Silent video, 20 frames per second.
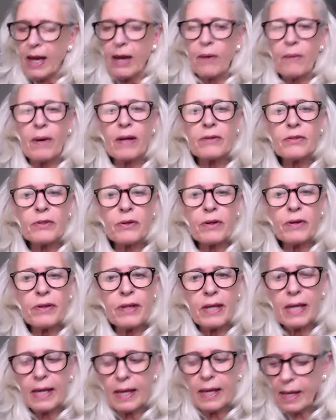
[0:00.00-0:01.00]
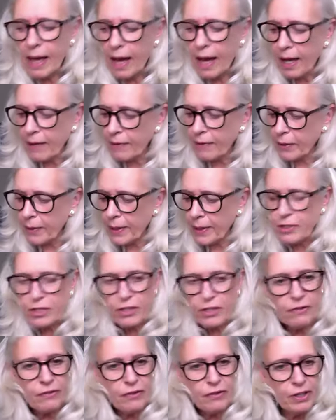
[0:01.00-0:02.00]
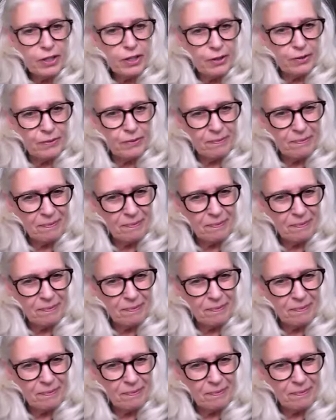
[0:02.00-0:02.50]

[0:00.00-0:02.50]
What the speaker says: Well, Dorothy, I have a question for you.